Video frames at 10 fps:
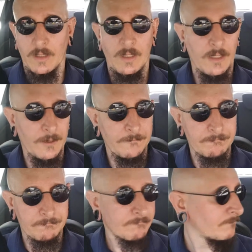
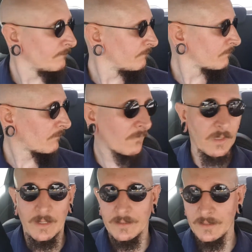Um,
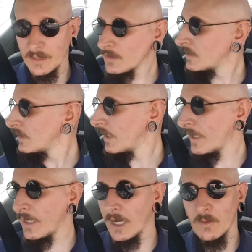
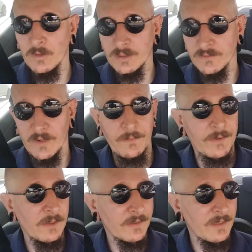yesterday I was
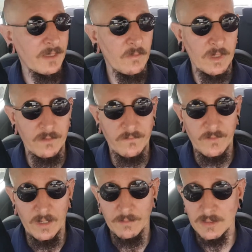vaping on another one of
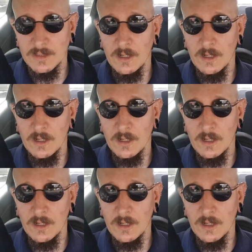uh, Mr.